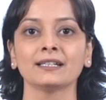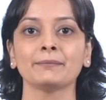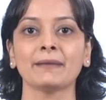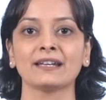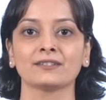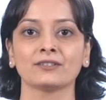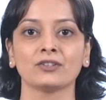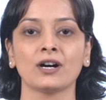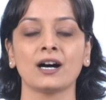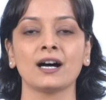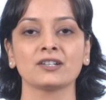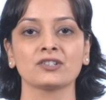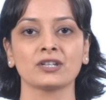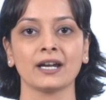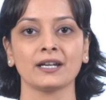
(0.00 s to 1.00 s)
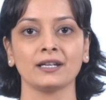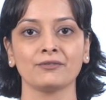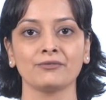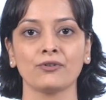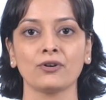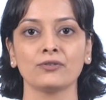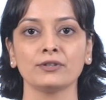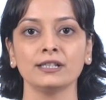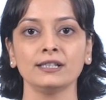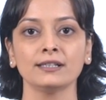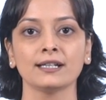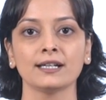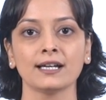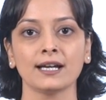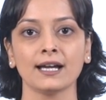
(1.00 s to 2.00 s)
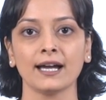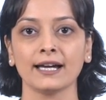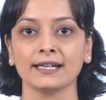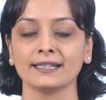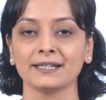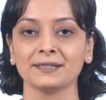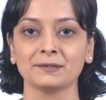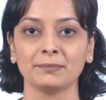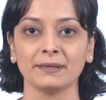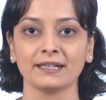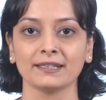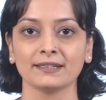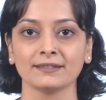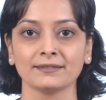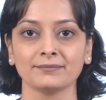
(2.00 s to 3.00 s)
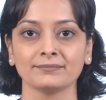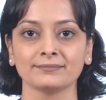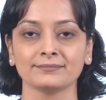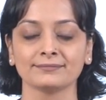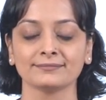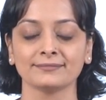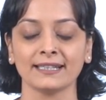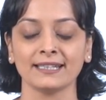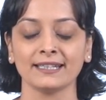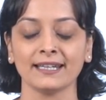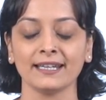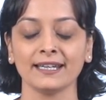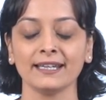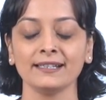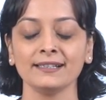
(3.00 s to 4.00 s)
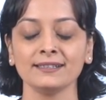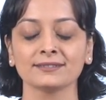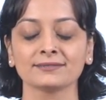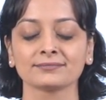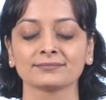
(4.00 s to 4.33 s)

Imagine your heart shining forward and let's begin. Inhale.